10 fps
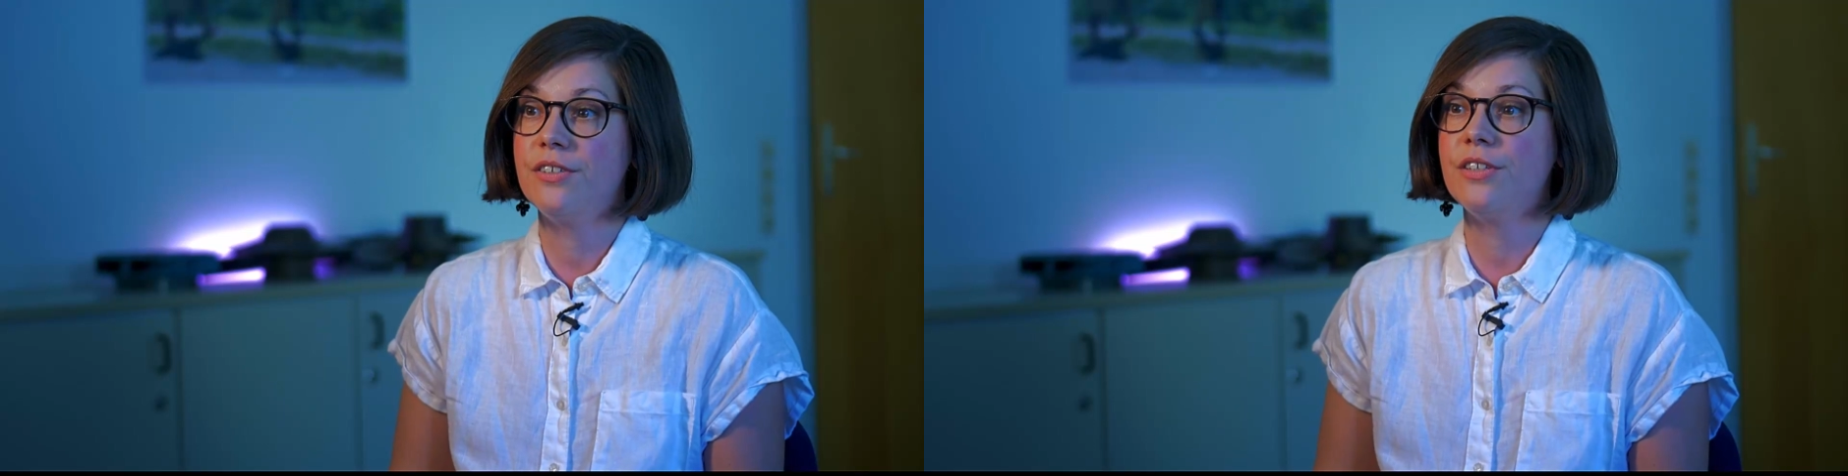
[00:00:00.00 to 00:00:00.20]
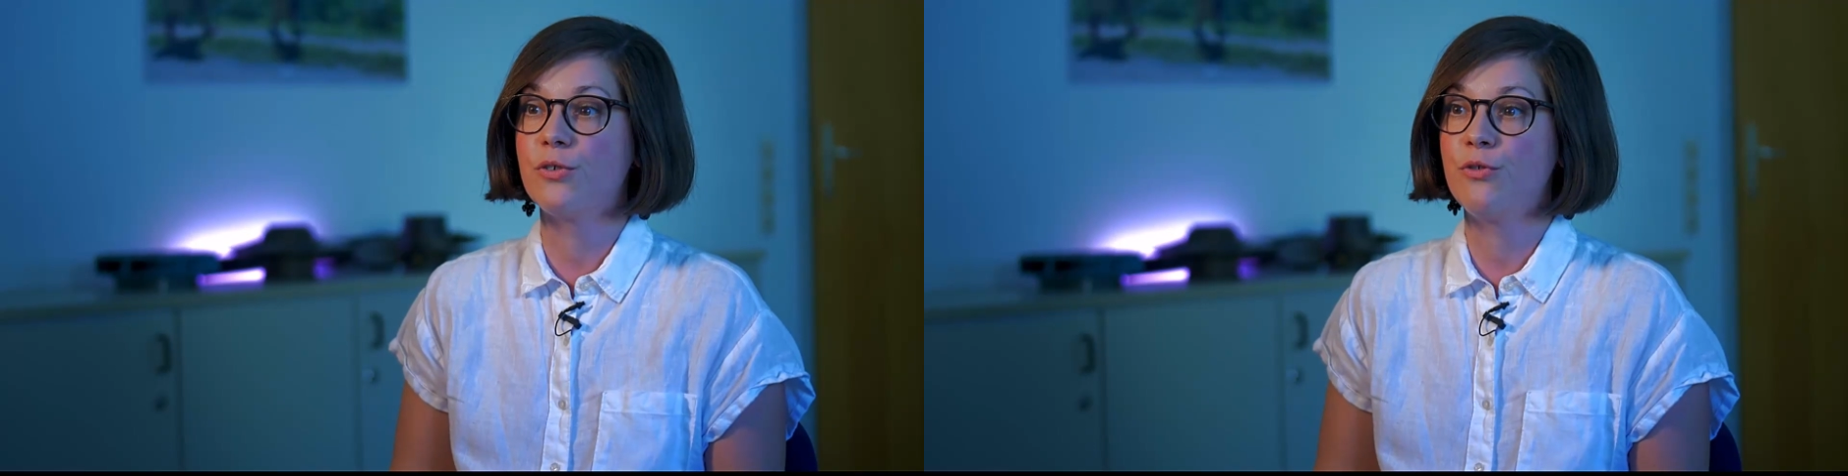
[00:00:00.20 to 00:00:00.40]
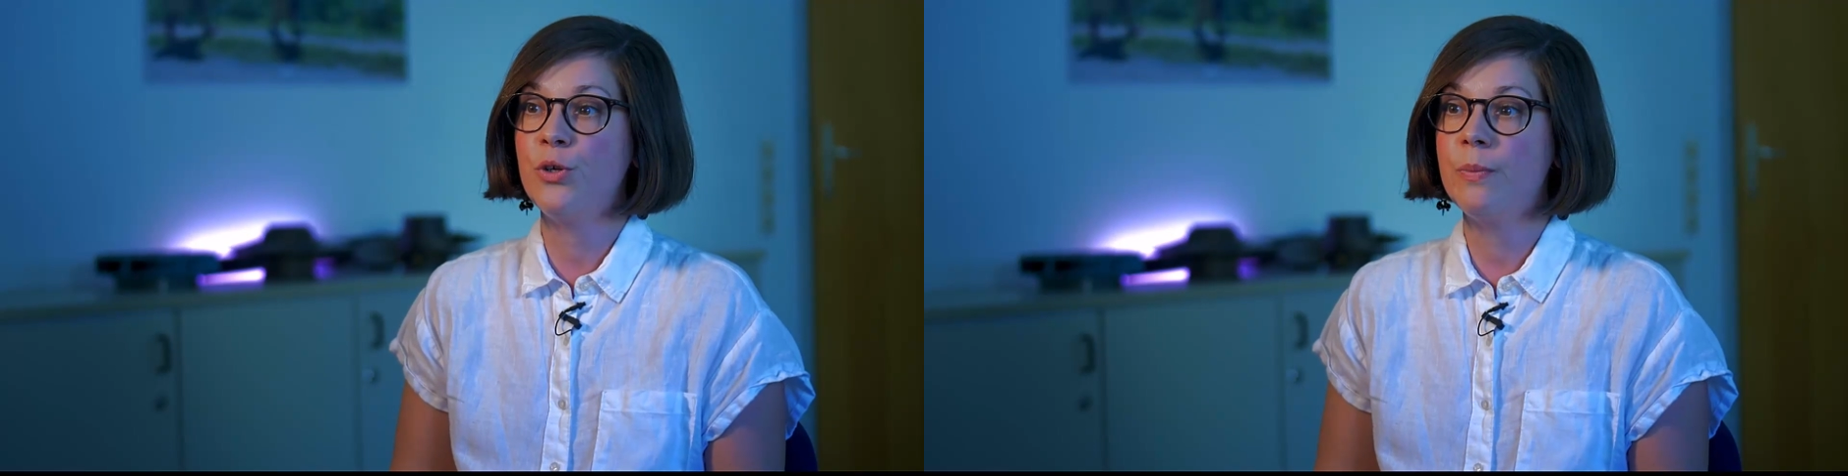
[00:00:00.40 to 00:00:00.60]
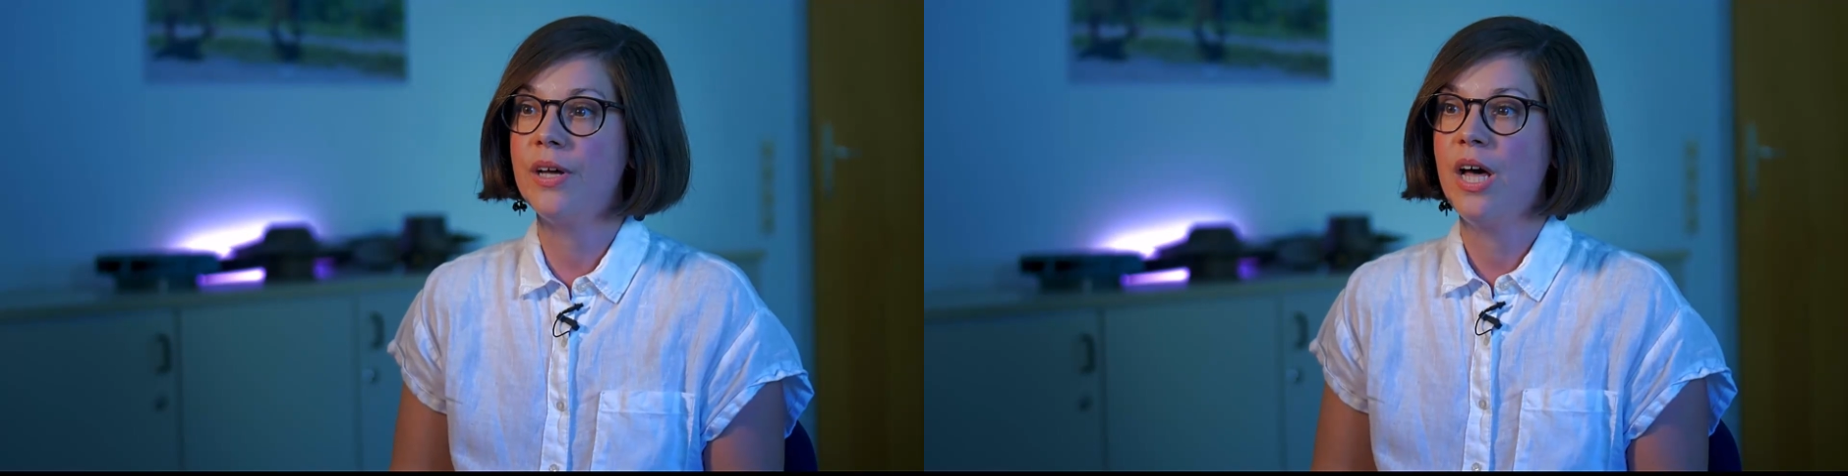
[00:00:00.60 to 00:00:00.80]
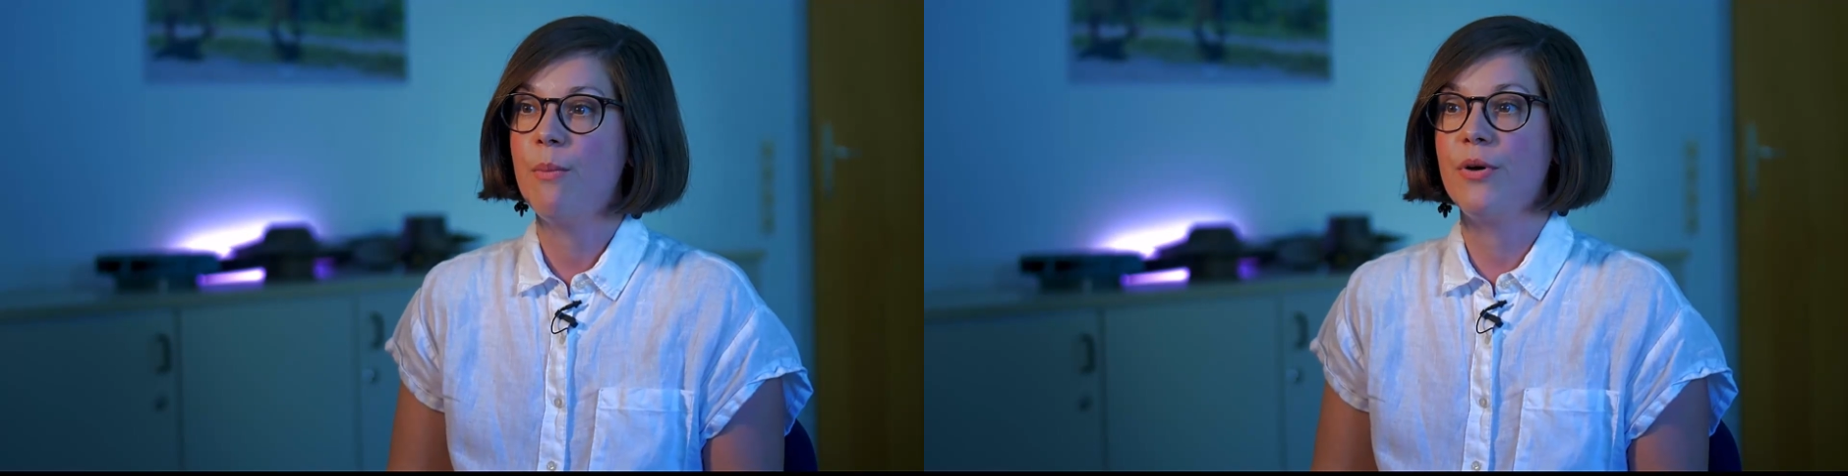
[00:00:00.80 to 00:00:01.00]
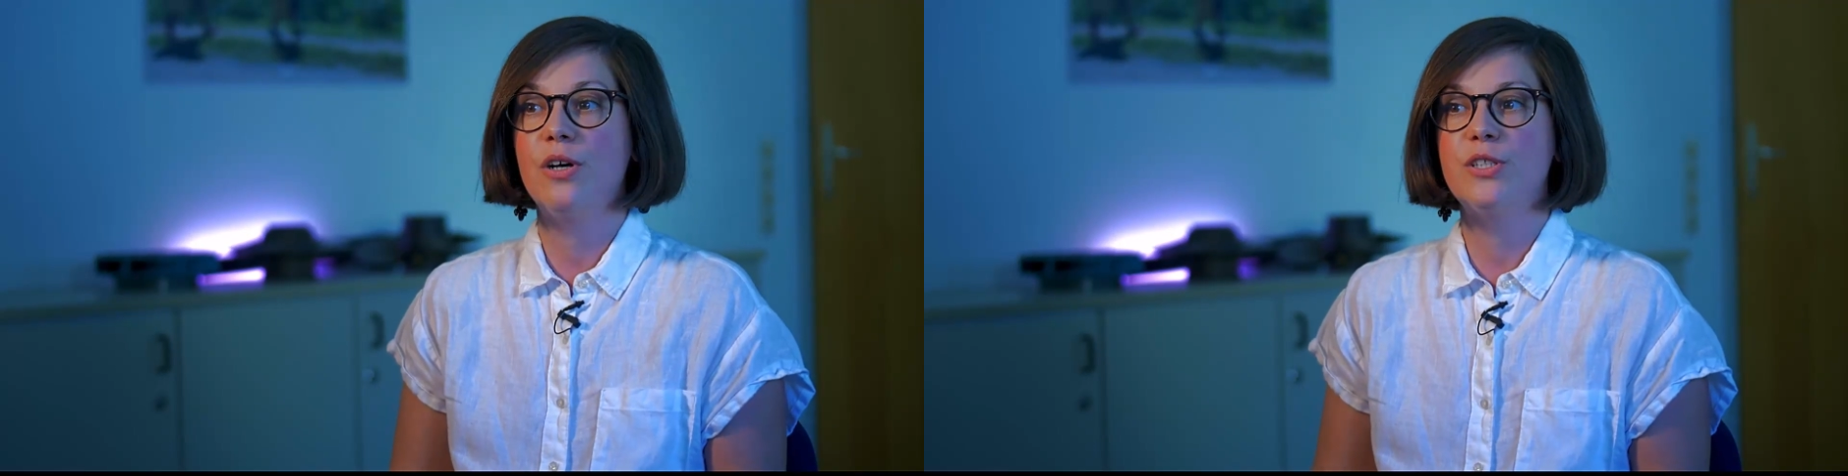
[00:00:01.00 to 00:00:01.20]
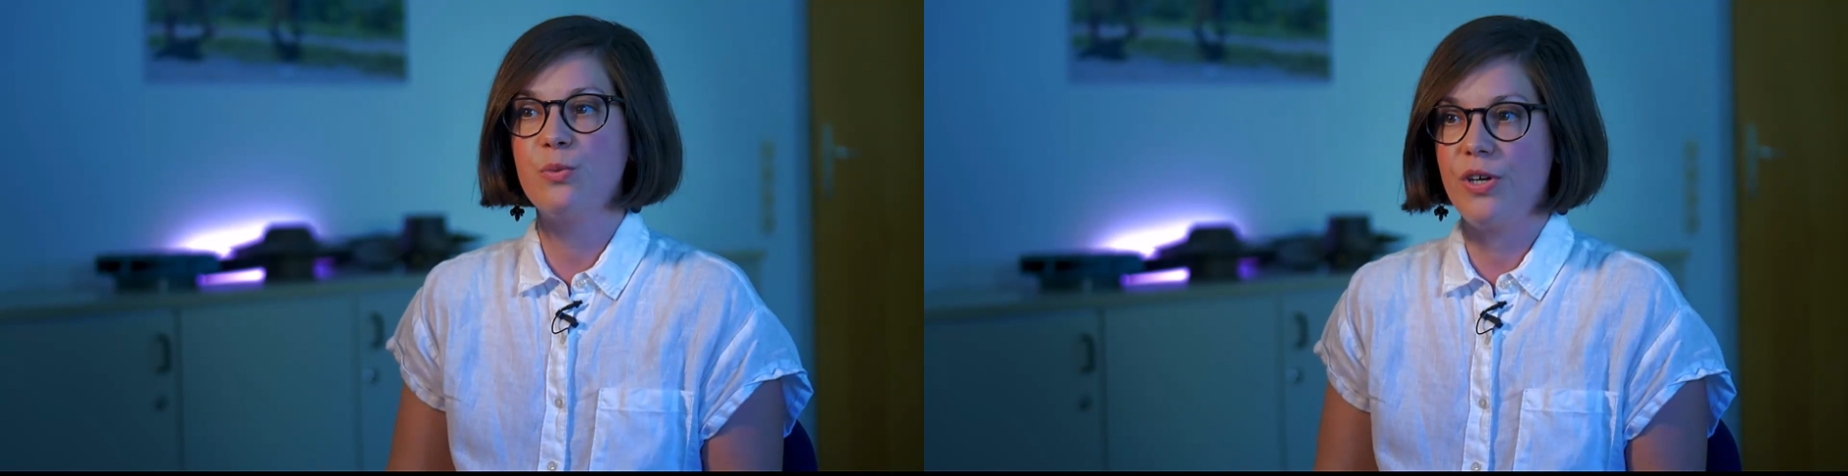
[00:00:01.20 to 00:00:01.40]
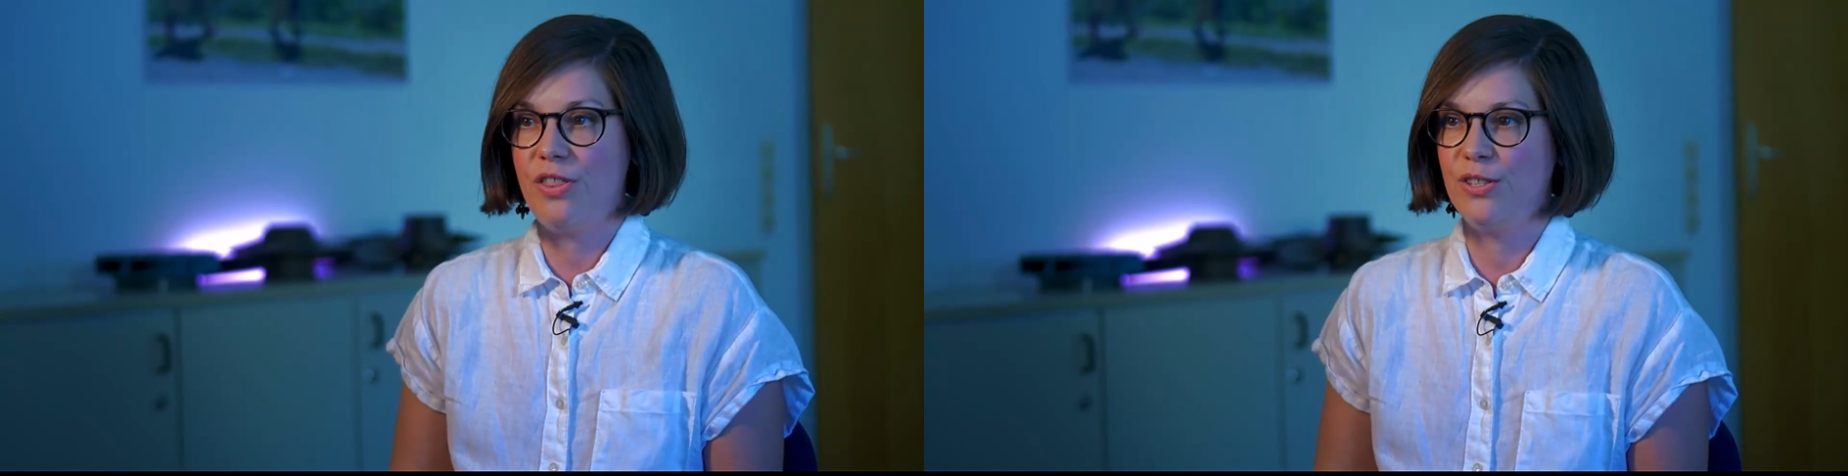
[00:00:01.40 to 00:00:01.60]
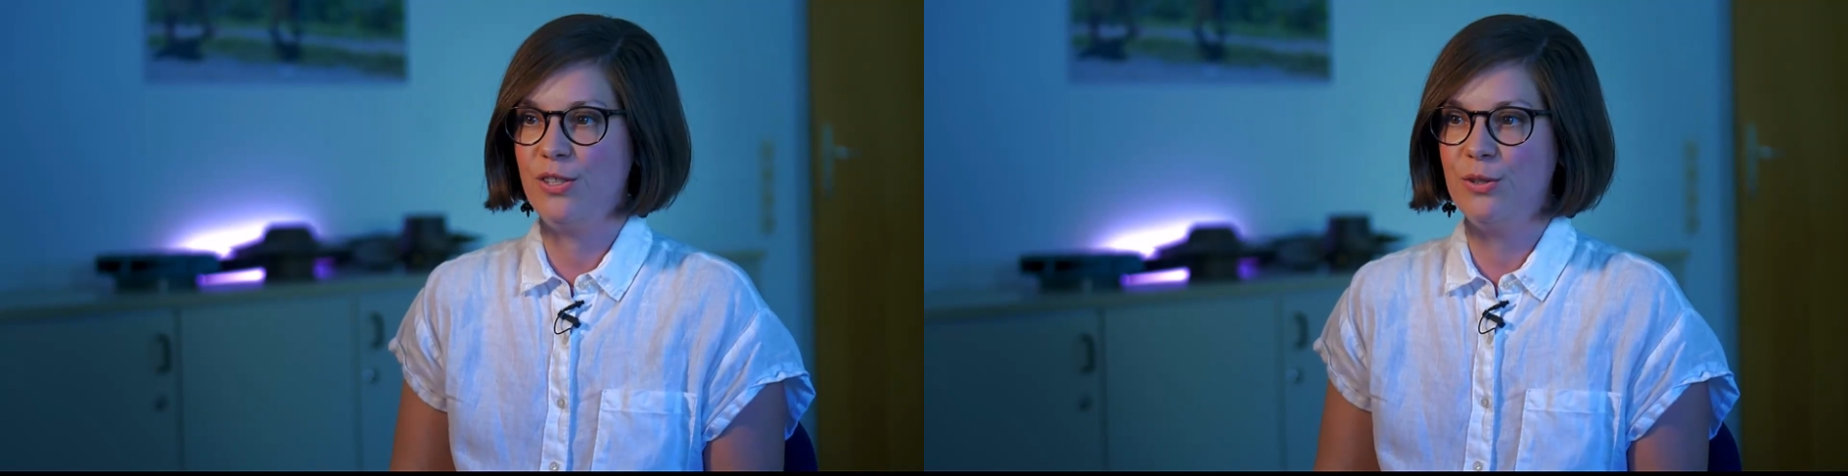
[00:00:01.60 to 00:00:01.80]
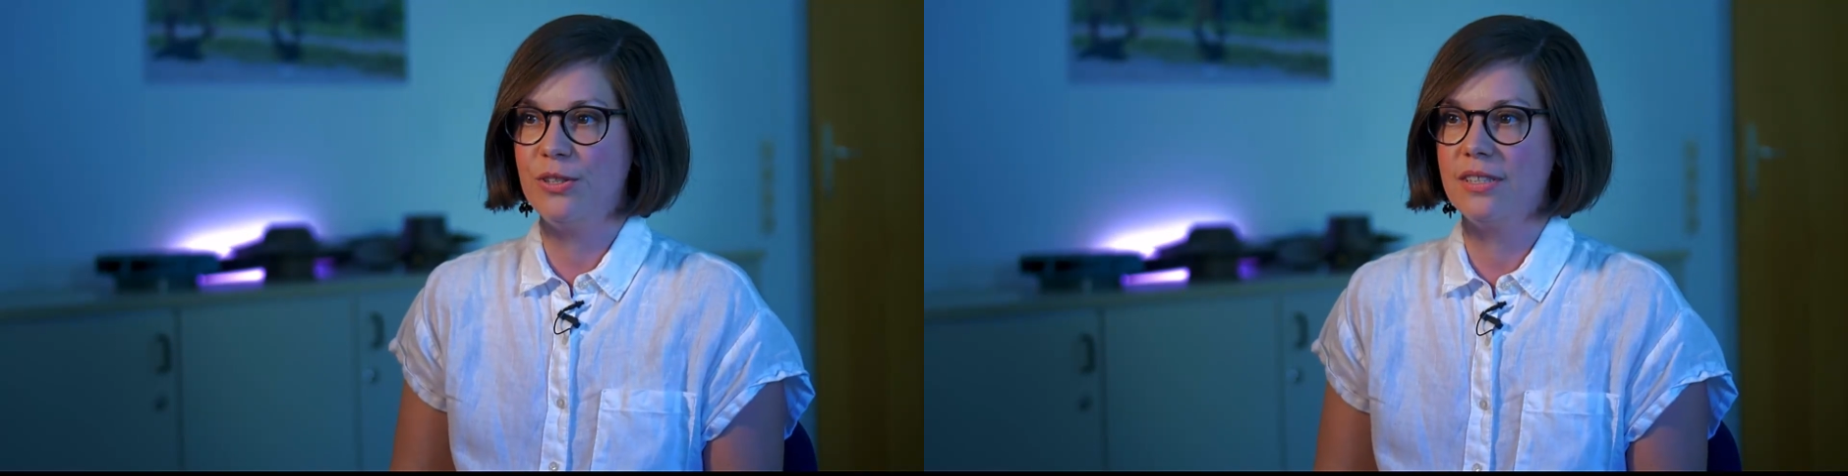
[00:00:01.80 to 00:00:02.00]
in the group, but also with the
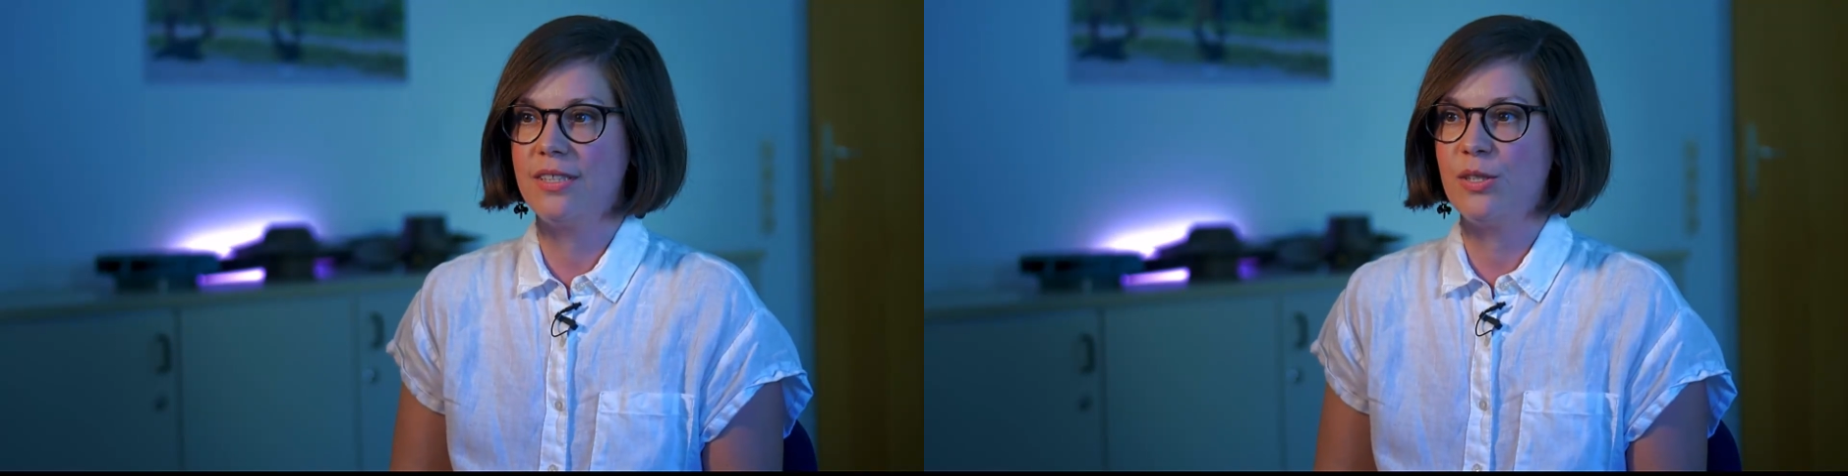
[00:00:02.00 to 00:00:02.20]
students.